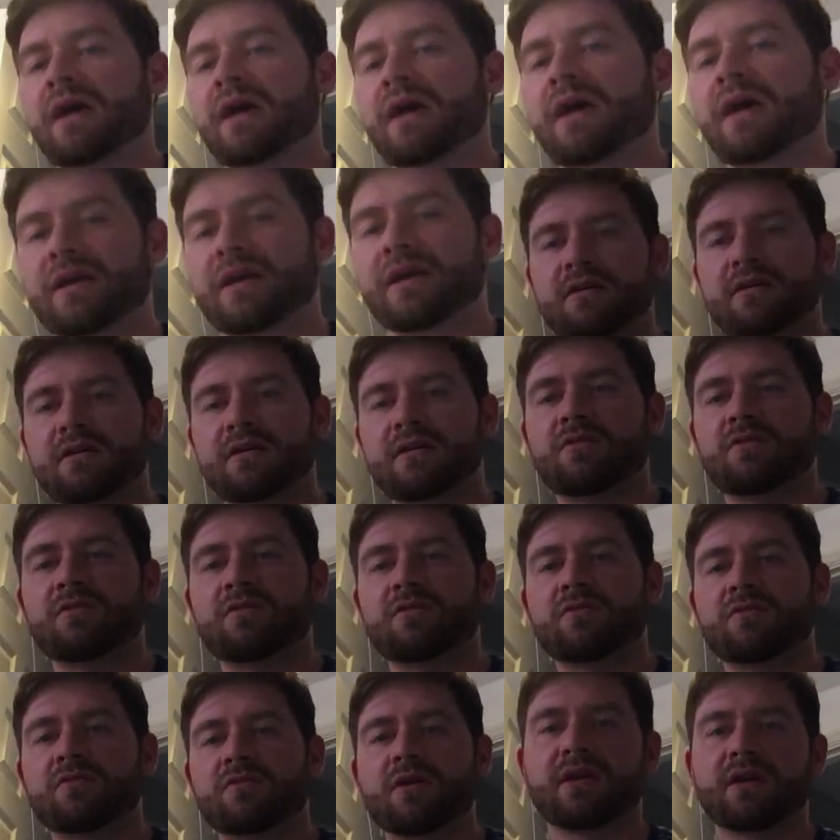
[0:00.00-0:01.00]
Actually,
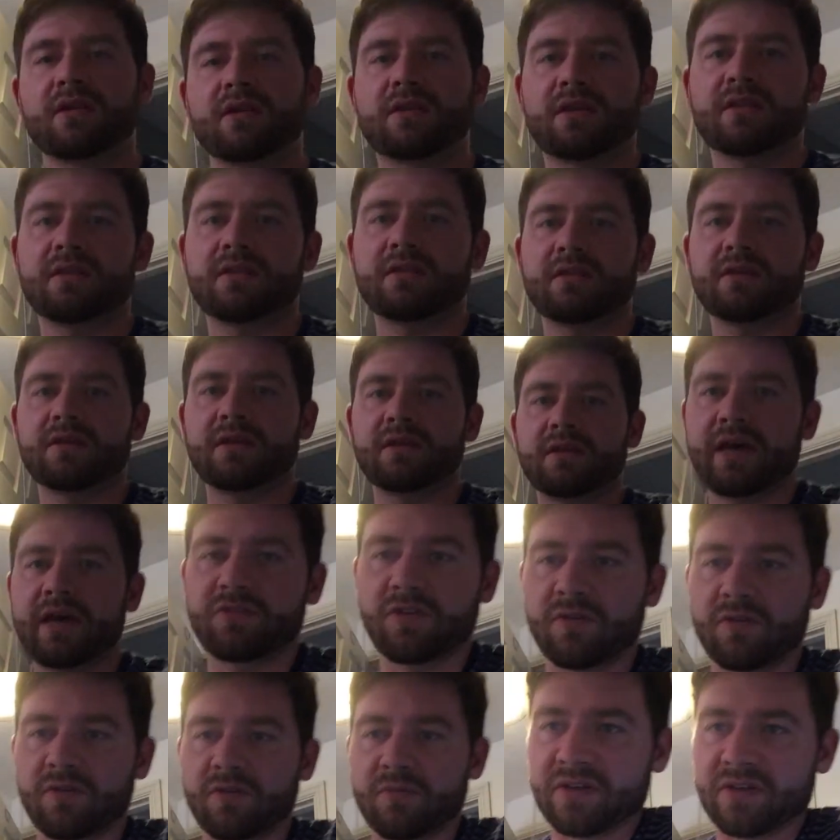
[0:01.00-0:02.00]
I think you're right. I think
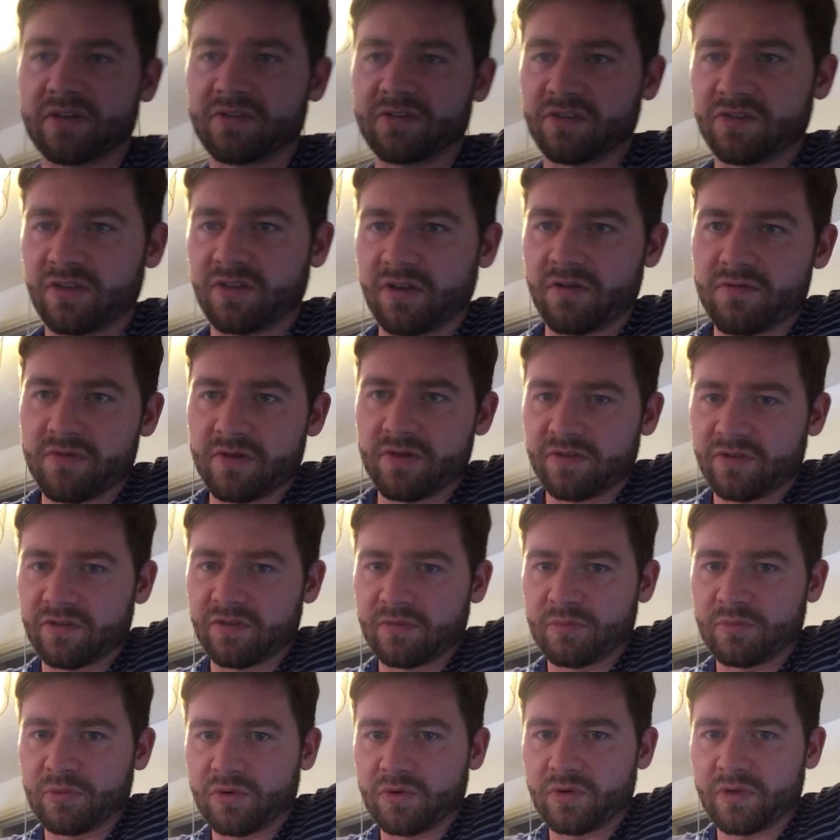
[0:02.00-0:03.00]
that household budgets don't
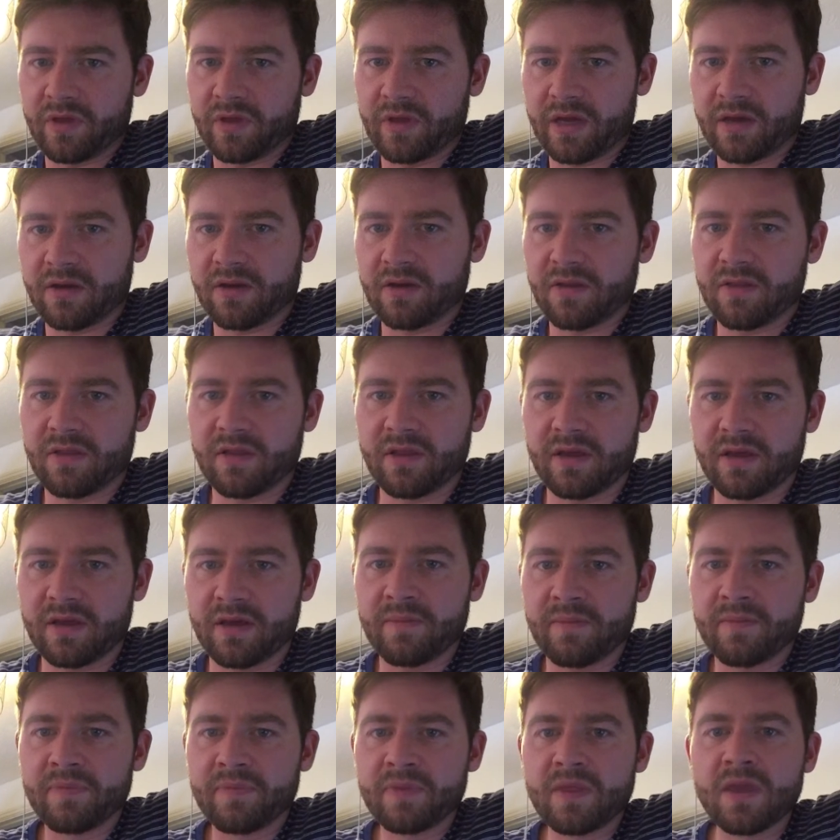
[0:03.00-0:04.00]
really support that kind of
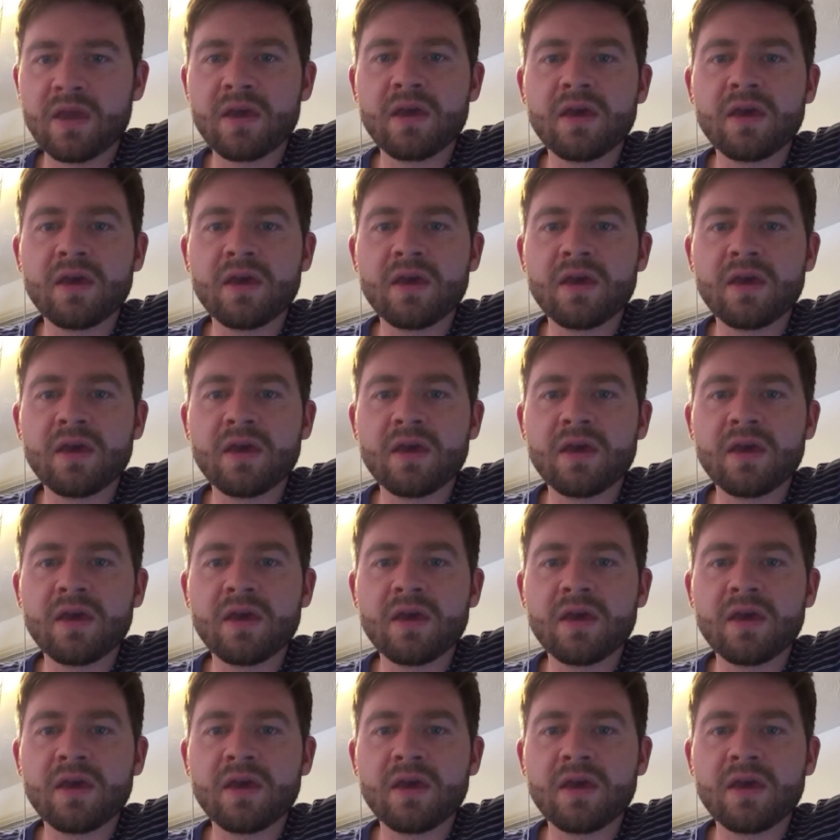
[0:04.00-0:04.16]
thing.